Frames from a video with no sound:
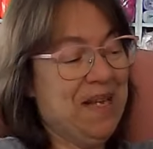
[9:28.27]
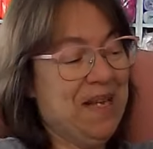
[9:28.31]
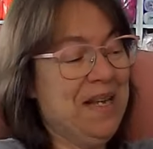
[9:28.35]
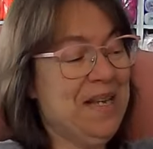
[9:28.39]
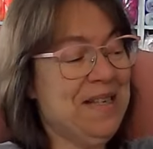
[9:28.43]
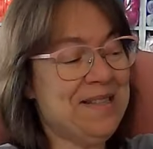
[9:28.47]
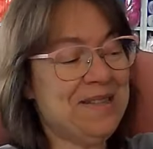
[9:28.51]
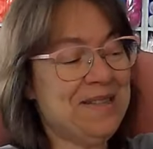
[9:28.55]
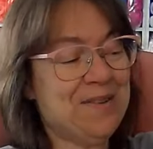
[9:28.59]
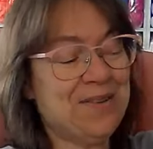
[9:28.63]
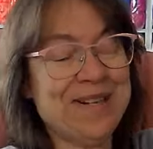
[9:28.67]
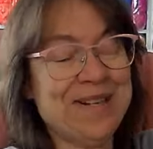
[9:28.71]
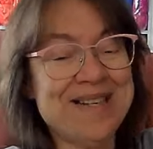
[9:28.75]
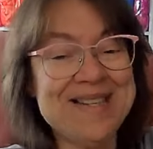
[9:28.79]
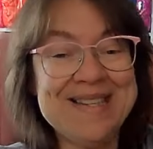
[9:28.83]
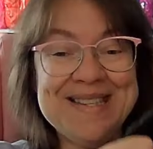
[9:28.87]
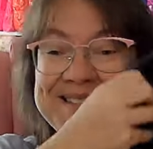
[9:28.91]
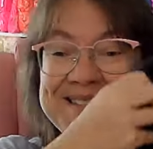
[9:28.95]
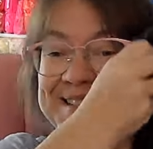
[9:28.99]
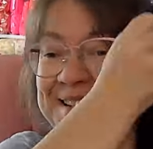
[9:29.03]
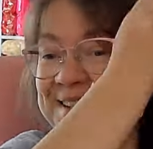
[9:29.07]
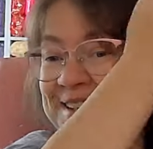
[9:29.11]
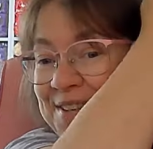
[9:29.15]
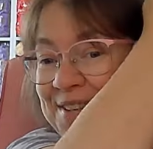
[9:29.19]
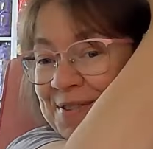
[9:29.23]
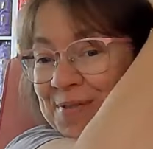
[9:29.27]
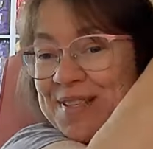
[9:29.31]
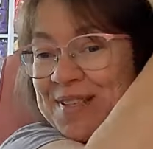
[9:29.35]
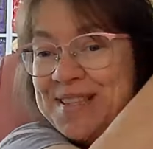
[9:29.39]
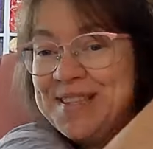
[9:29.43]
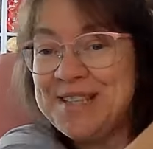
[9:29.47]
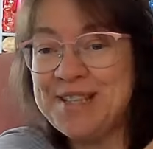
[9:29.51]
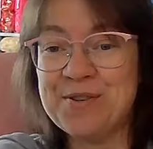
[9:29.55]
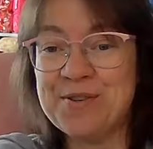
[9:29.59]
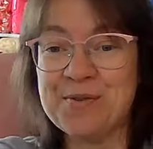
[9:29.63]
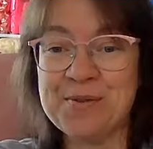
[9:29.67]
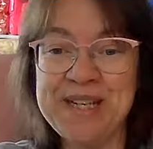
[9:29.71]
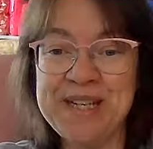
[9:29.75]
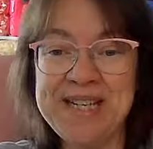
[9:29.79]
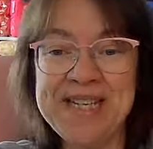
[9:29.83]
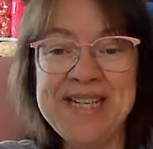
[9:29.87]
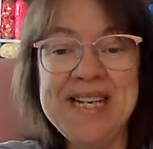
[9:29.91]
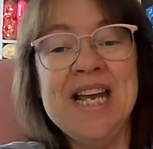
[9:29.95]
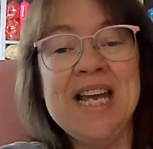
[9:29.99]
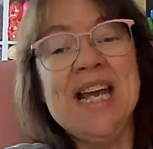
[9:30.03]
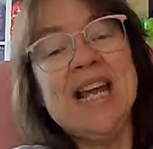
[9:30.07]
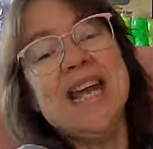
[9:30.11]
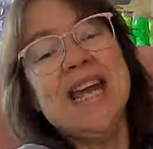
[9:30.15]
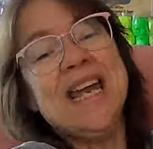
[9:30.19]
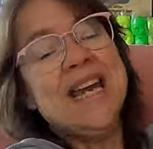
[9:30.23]
So I started with the green
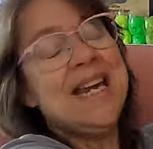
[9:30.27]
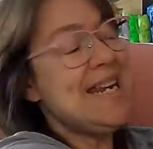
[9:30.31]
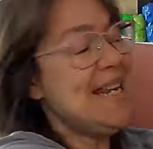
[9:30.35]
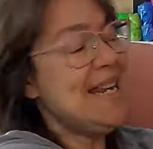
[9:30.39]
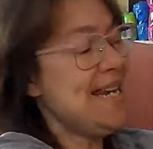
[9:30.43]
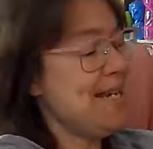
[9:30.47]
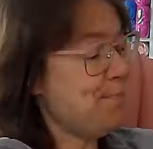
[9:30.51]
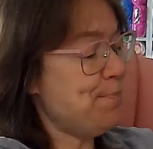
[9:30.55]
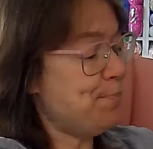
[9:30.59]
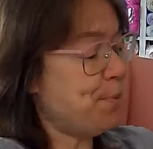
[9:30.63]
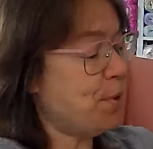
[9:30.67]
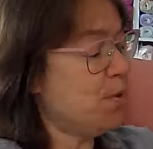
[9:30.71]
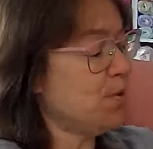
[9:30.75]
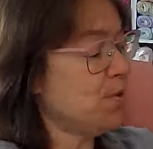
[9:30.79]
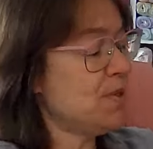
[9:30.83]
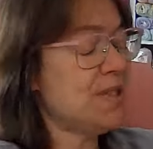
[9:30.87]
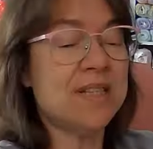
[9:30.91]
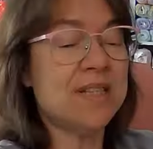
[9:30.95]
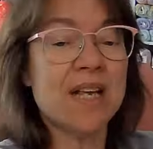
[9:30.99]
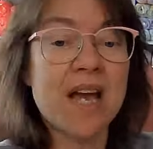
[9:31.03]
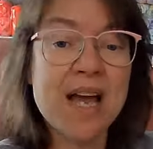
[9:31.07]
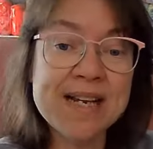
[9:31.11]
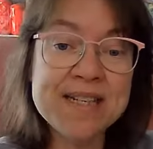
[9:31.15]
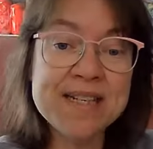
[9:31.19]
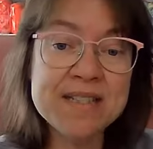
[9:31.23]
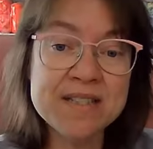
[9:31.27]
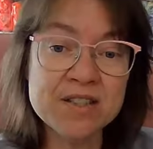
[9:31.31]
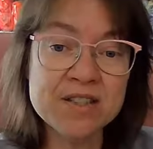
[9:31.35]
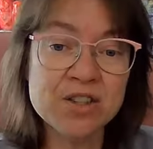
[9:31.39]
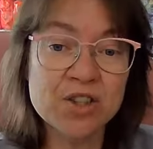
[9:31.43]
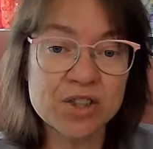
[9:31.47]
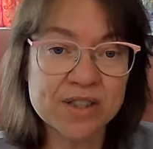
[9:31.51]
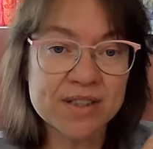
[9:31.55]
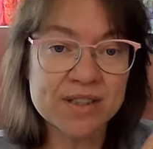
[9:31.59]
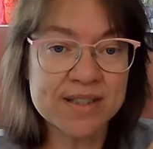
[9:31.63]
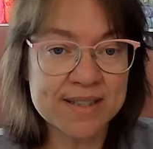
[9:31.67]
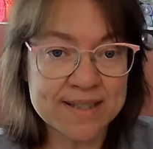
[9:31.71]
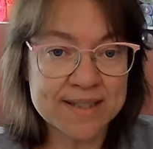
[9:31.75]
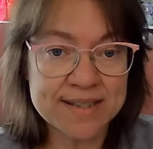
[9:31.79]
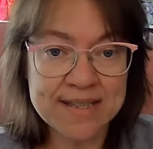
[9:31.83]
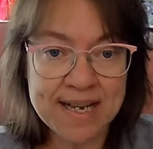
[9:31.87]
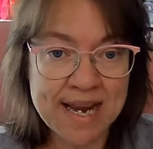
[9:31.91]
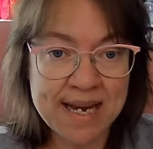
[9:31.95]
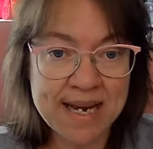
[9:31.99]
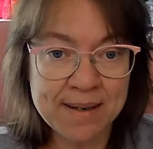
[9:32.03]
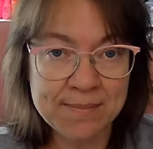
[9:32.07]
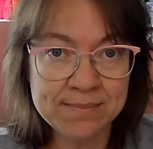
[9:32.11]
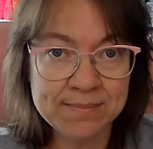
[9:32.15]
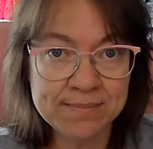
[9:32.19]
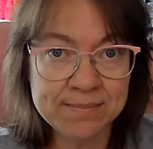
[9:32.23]
and both sides look the
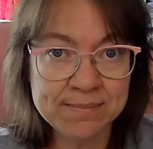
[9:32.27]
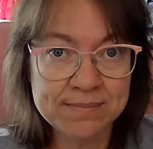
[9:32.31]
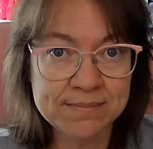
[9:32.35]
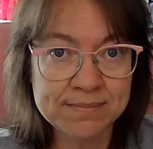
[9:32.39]
same.